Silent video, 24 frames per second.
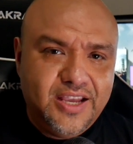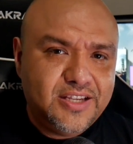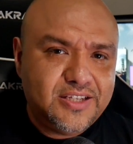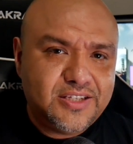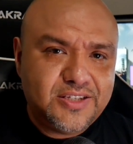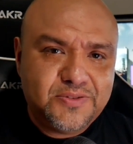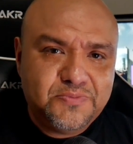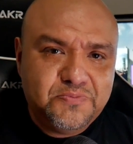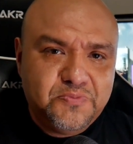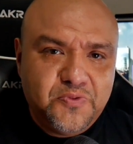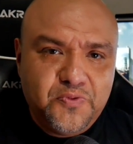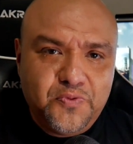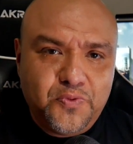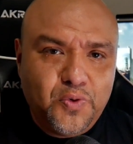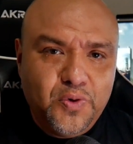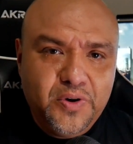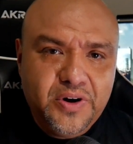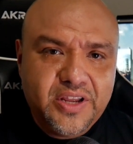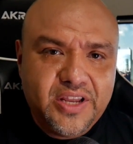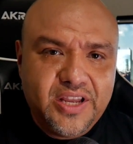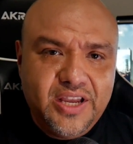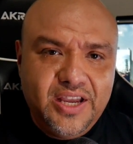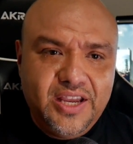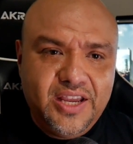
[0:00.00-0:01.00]
is
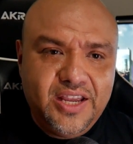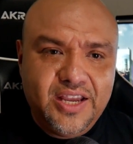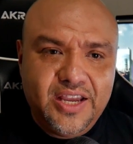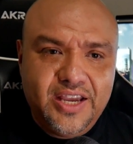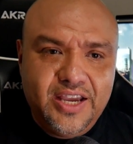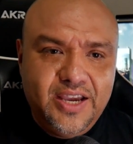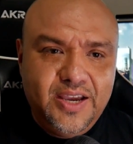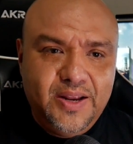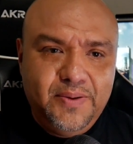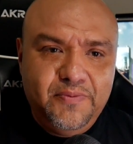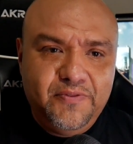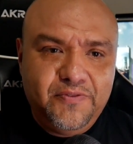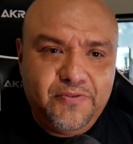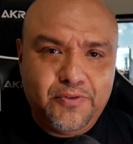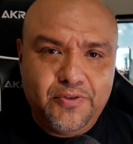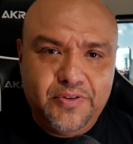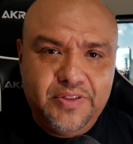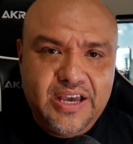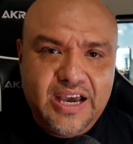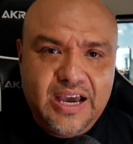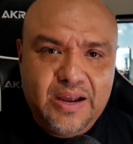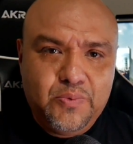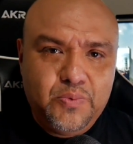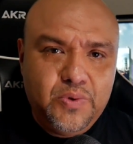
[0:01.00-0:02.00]
4K, and for
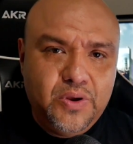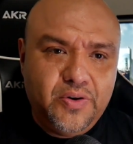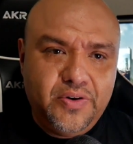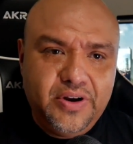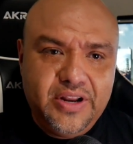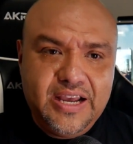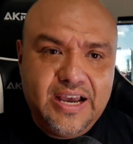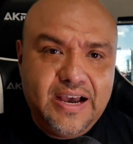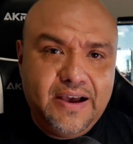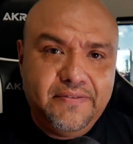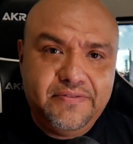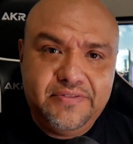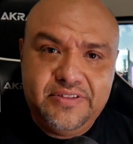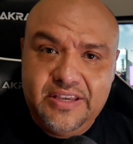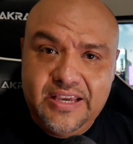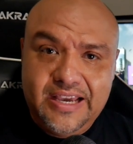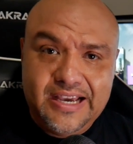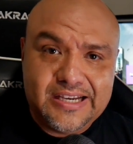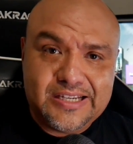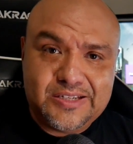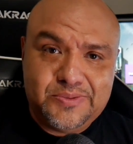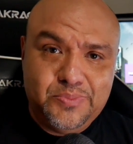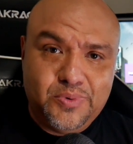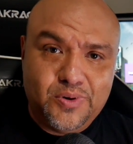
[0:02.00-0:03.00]
that we already have the
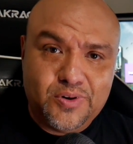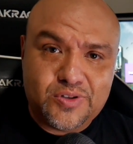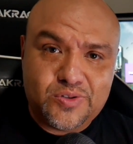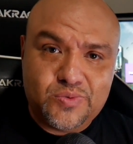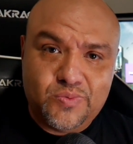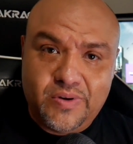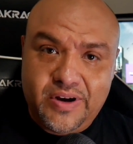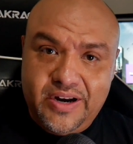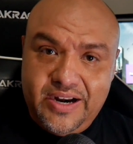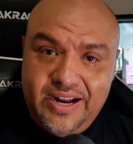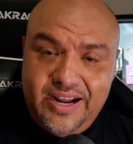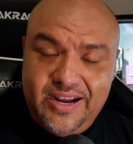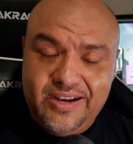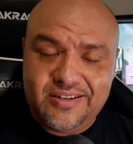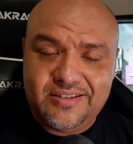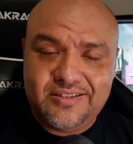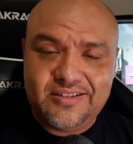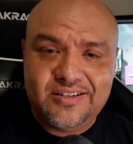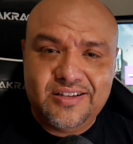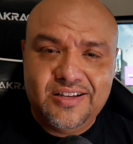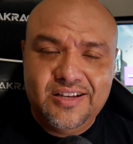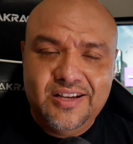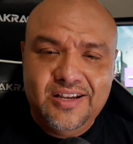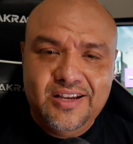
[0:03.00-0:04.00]
Xbox One
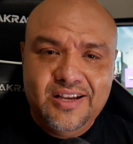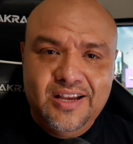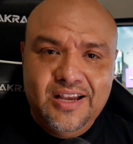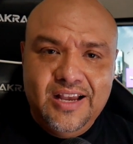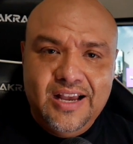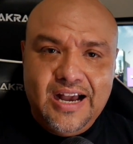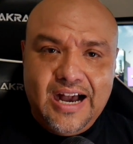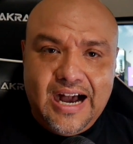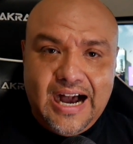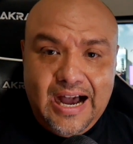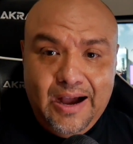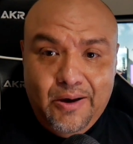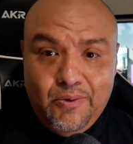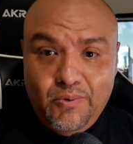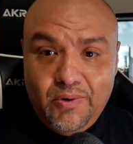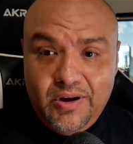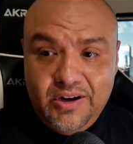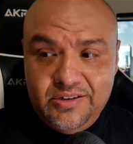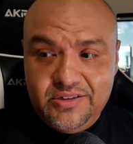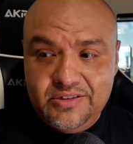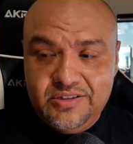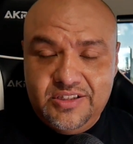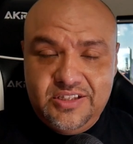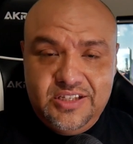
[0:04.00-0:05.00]
X. I
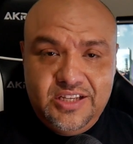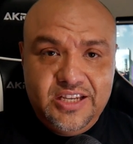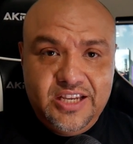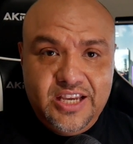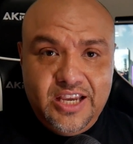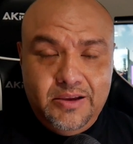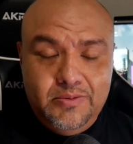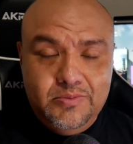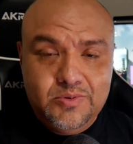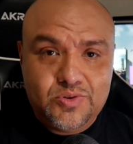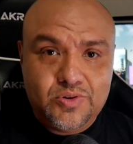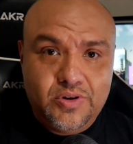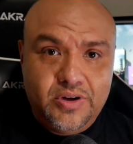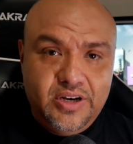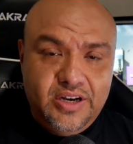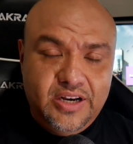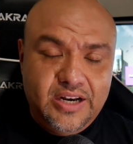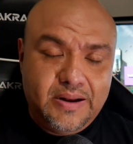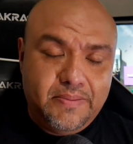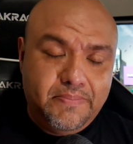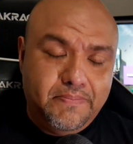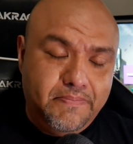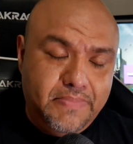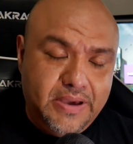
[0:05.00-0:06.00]
want to see games running
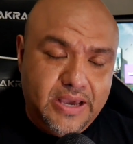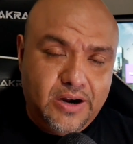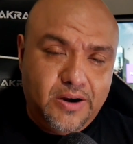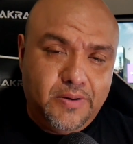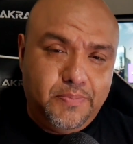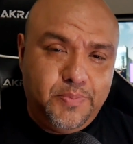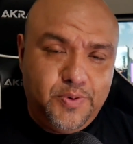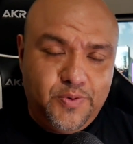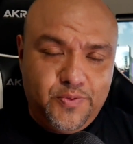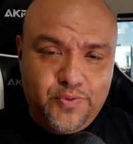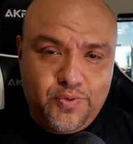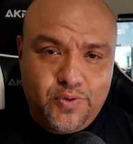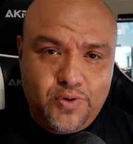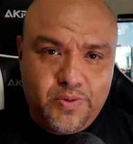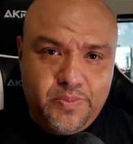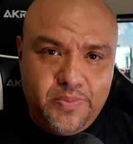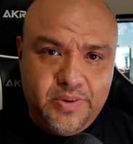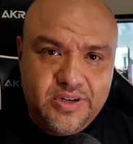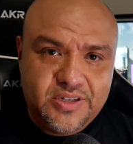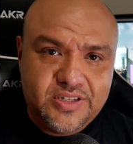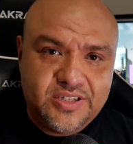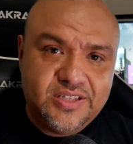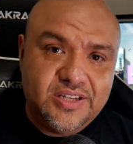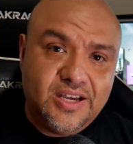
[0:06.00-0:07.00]
at better
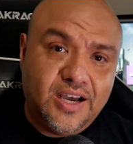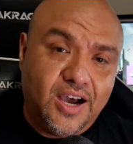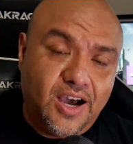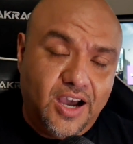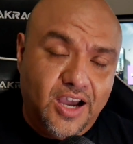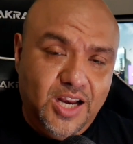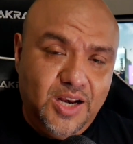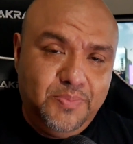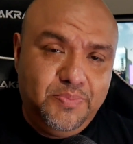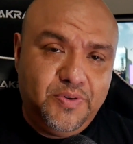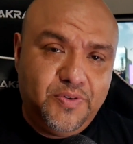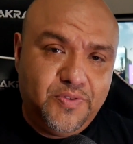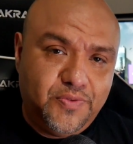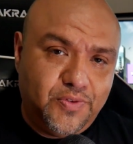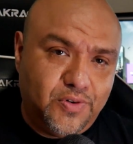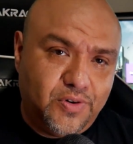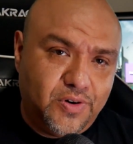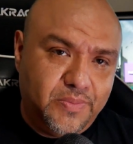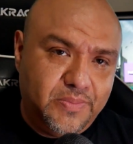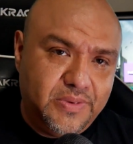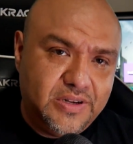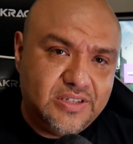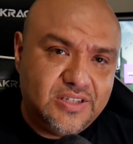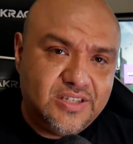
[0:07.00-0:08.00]
performance, higher
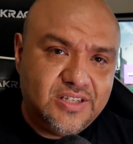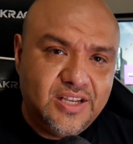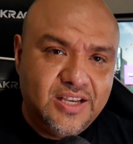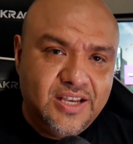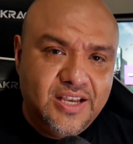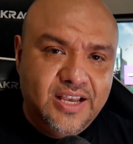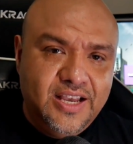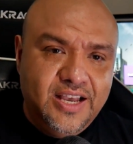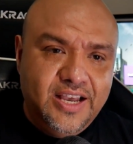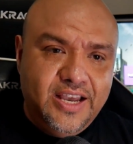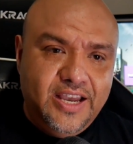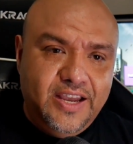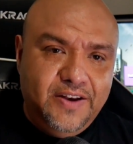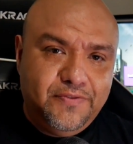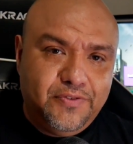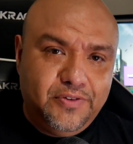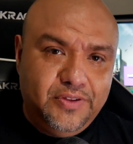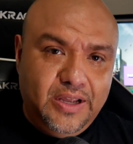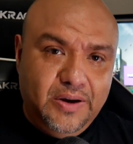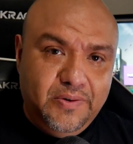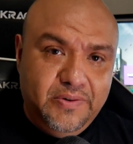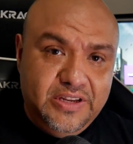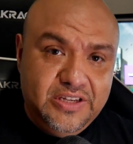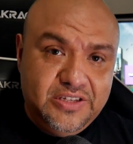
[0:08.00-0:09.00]
performance. And for
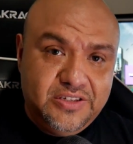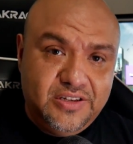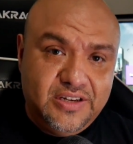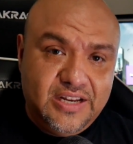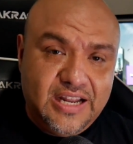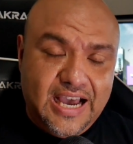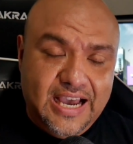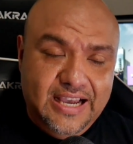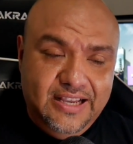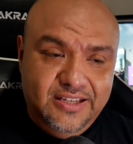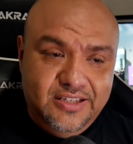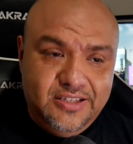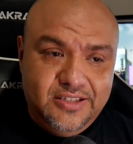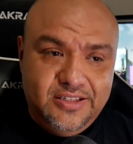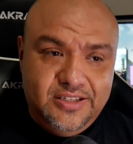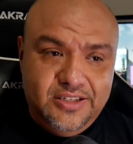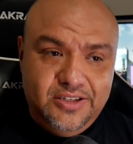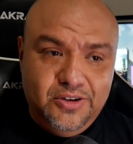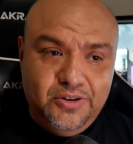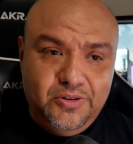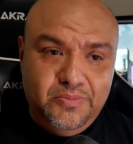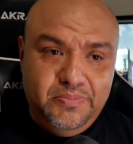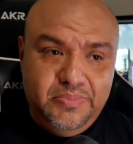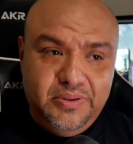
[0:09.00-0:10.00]
that reason, I
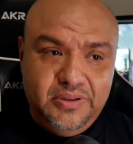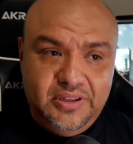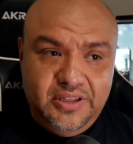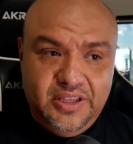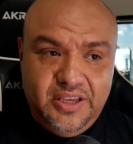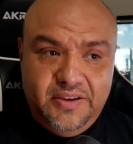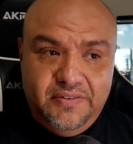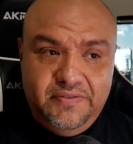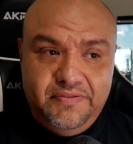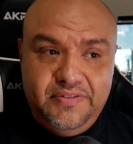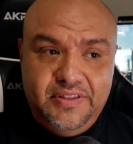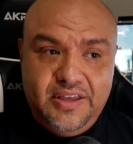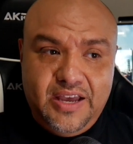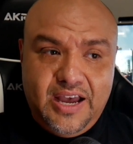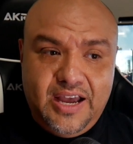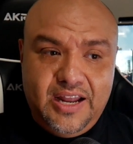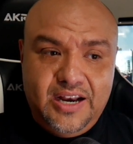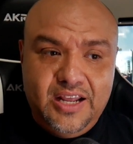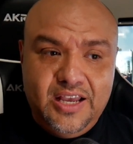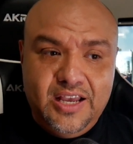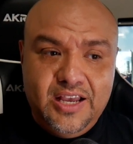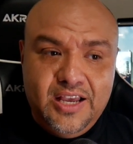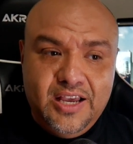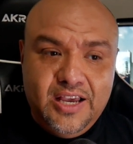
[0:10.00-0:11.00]
still believe
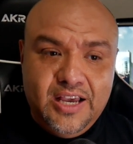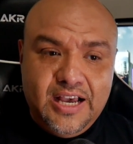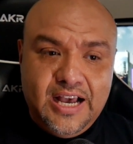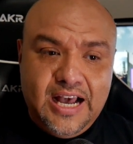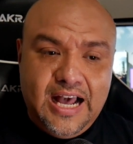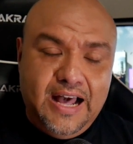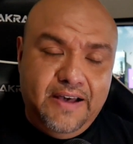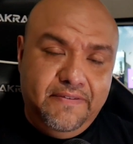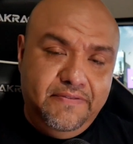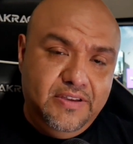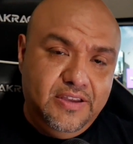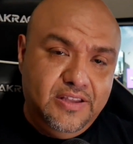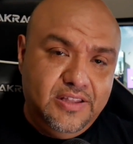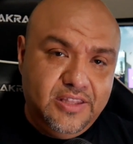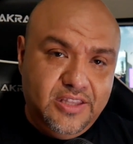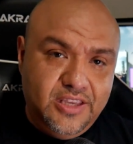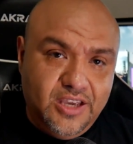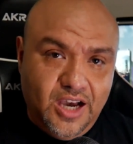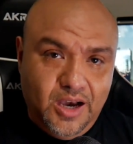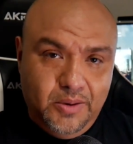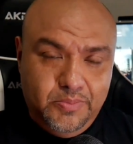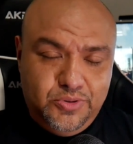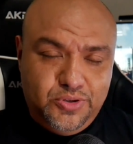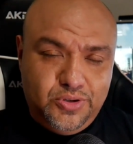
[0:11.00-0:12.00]
that having the
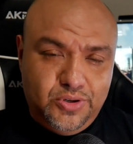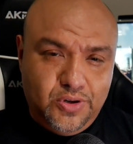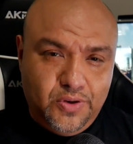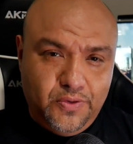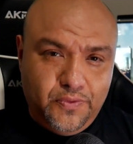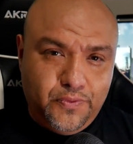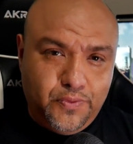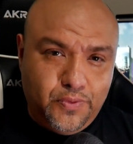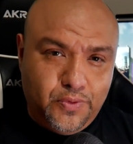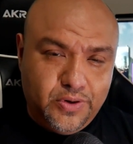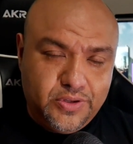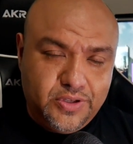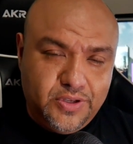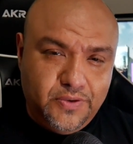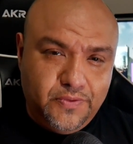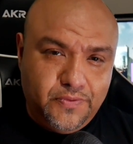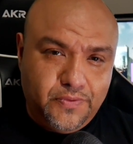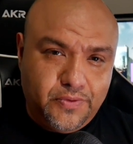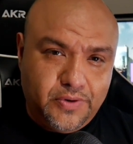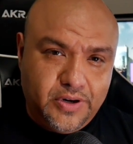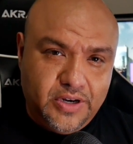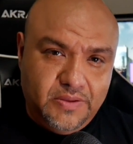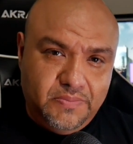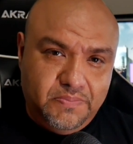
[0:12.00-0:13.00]
option of
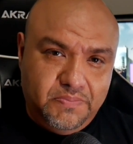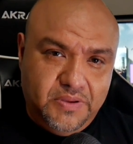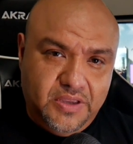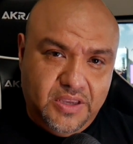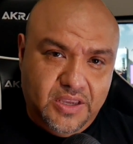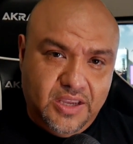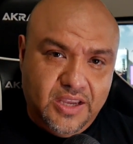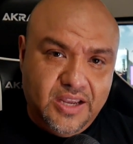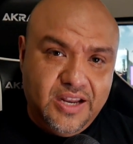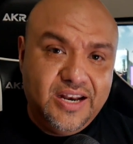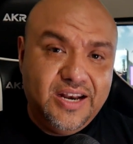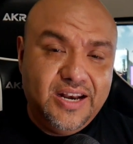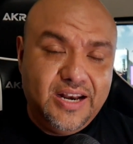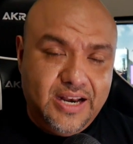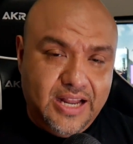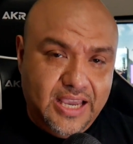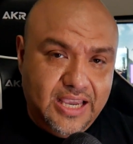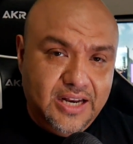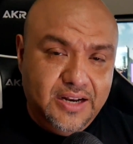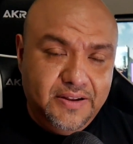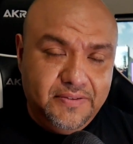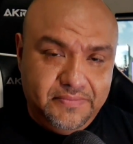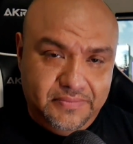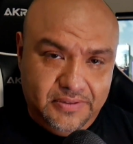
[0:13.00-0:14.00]
1440p
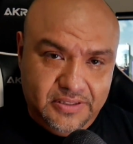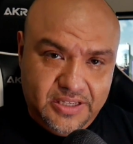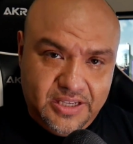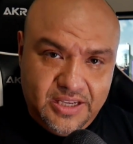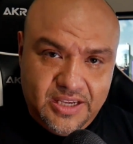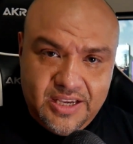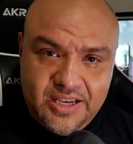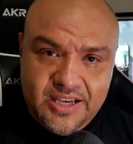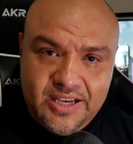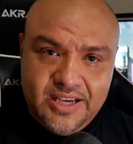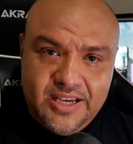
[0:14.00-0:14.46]
natively